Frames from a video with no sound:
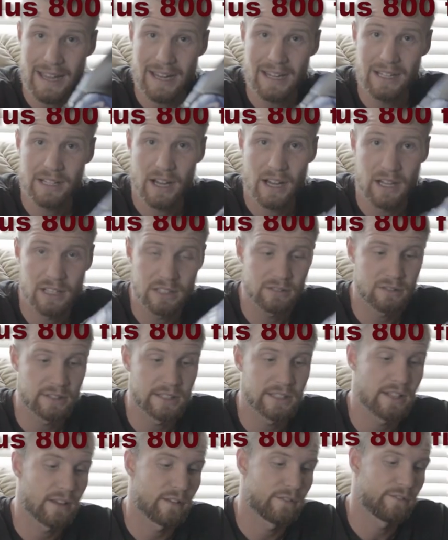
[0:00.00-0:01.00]

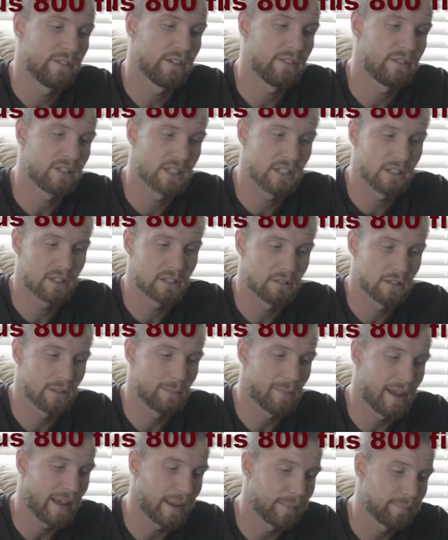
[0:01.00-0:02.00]
800 15-degree
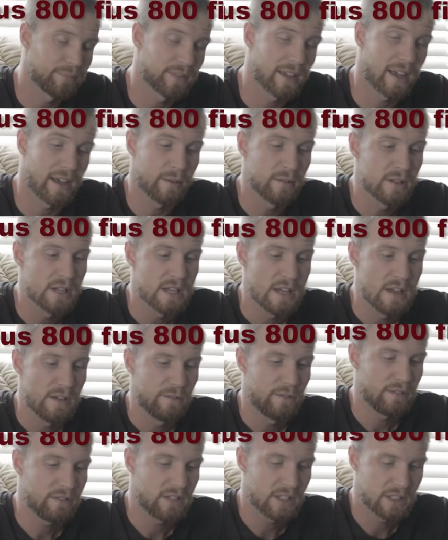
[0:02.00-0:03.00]
bag. Now,
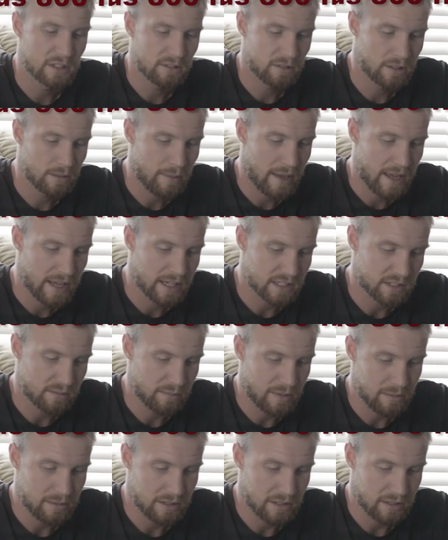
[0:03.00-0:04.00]
15-degree bag is
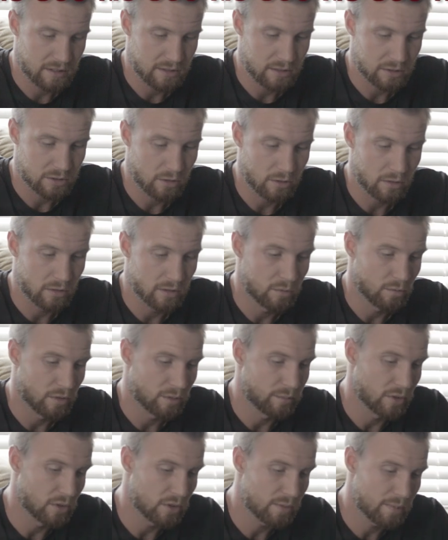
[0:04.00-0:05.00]
maybe a little colder than
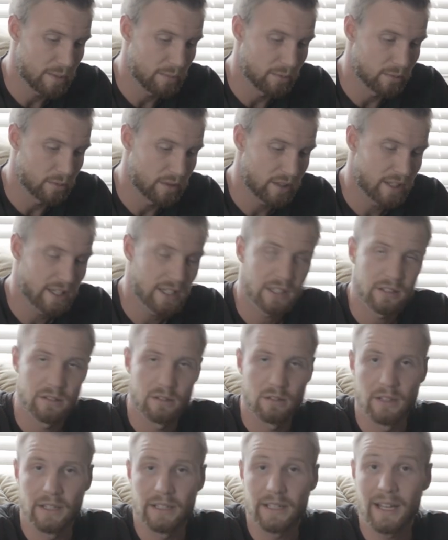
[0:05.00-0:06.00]
what most people would think,
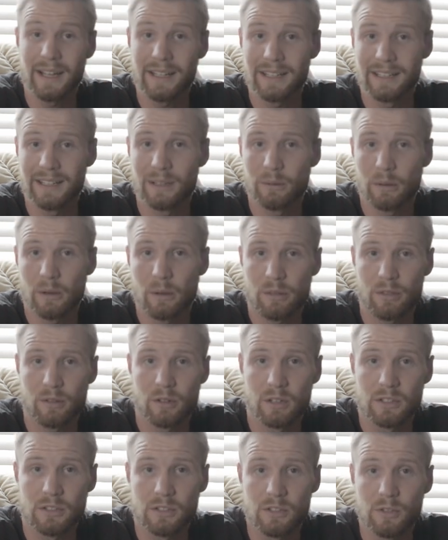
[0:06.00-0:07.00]
and they're like, I could get away with
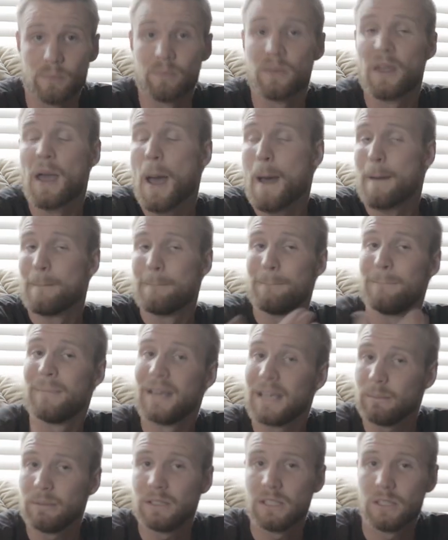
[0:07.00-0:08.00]
32.
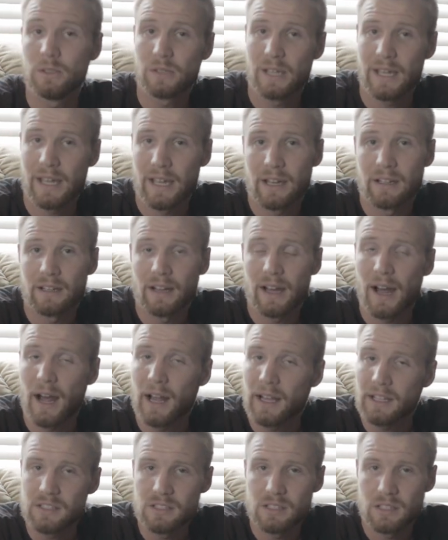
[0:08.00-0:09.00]
Maybe you can.
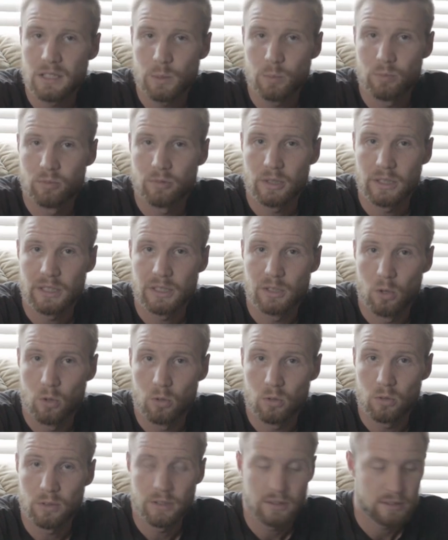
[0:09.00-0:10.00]
I sleep really
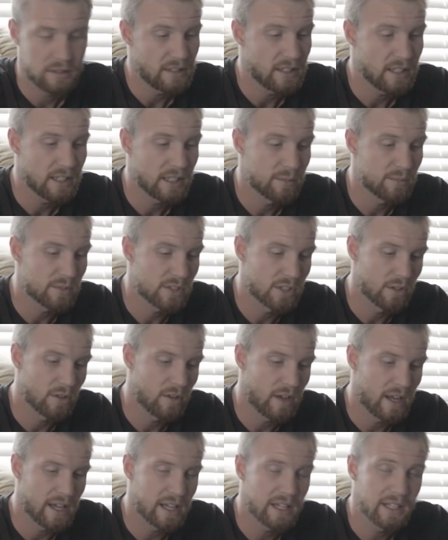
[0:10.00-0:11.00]
cold,
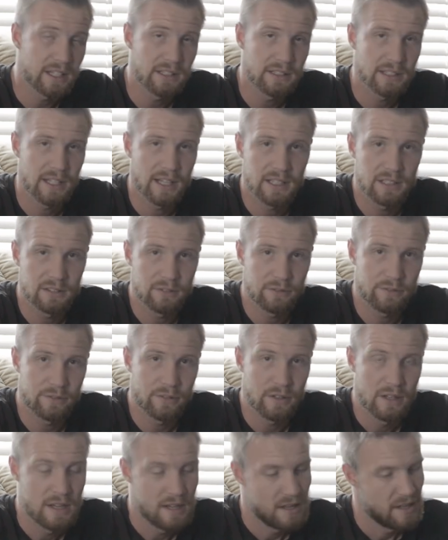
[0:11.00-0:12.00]
so I kind
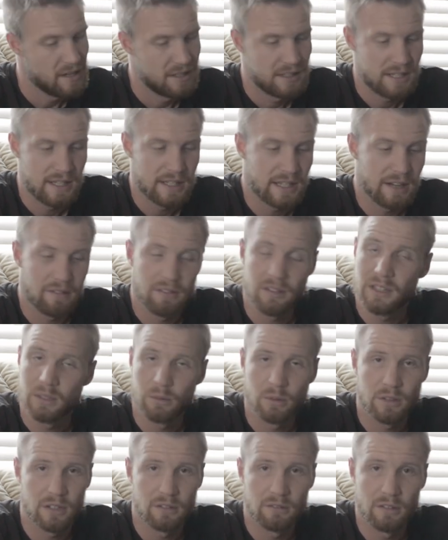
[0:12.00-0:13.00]
of take
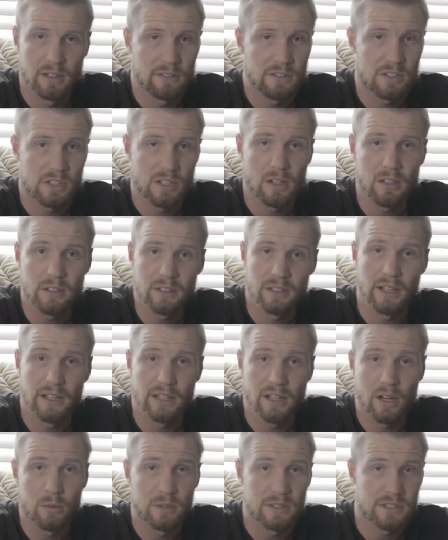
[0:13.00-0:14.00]
everything with a grain of salt, and
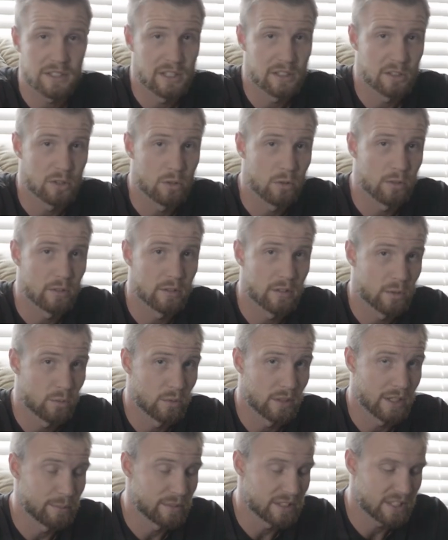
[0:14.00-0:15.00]
I always get colder than
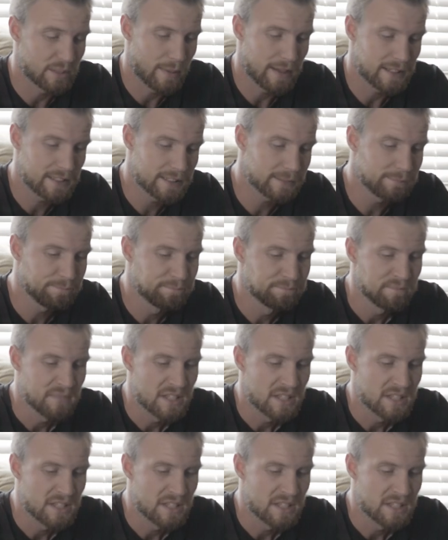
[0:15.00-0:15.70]
what I'm expecting.